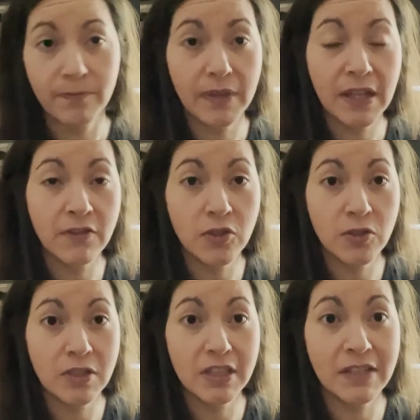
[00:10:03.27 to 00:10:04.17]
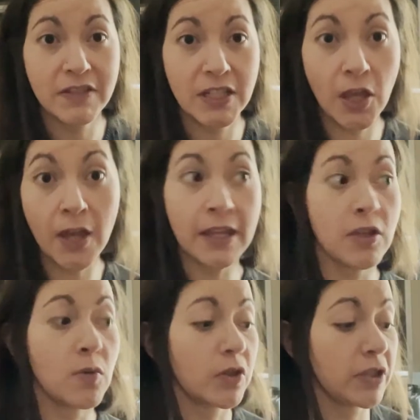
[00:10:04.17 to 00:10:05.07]
if she thought that you
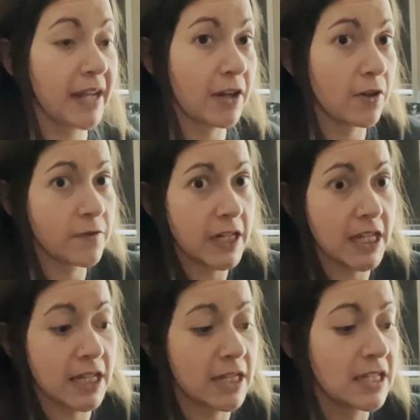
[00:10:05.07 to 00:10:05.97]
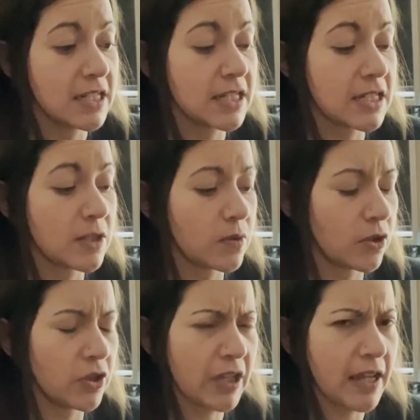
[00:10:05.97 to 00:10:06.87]
were looking at her funny, she would
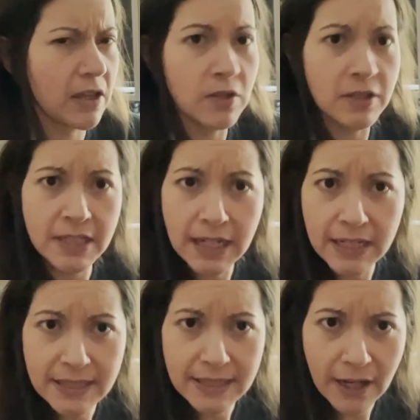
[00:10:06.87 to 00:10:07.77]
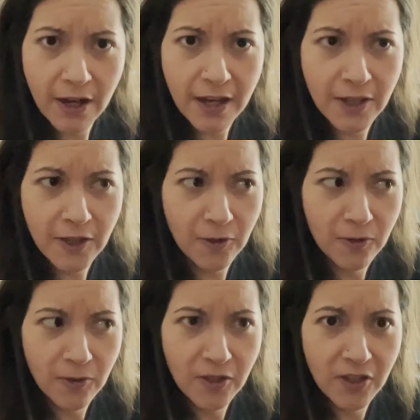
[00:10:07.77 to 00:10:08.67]
look at you and just kind of stare at you.
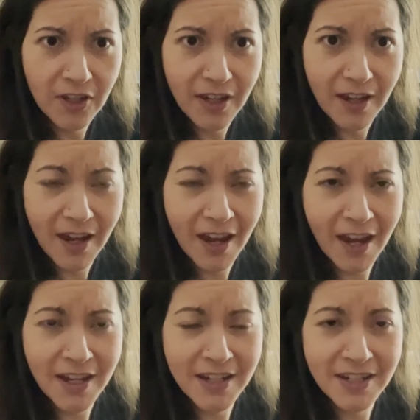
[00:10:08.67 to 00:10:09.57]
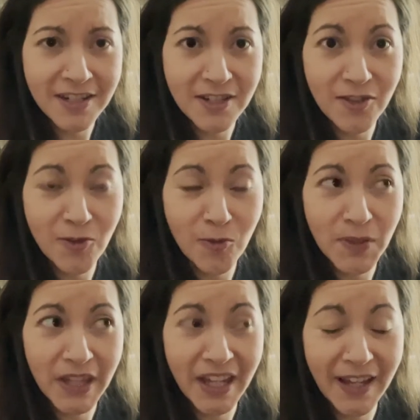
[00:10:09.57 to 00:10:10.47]
And you would be
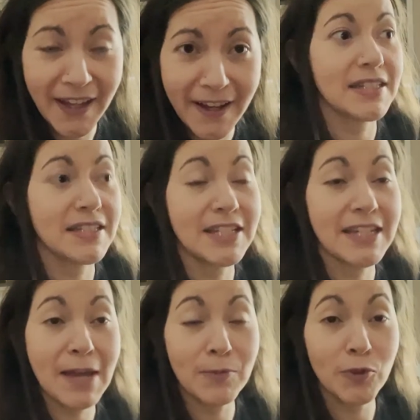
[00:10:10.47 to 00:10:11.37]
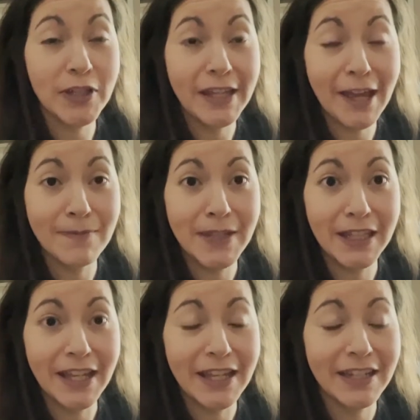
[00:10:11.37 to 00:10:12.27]
like, she kept looking at me
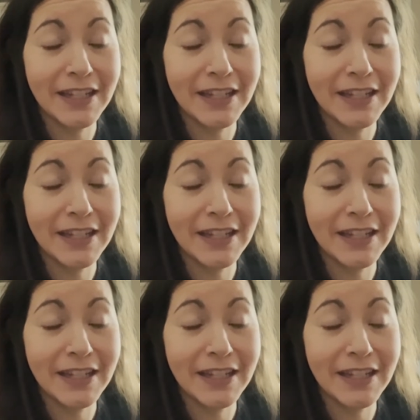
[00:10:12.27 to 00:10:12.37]
like,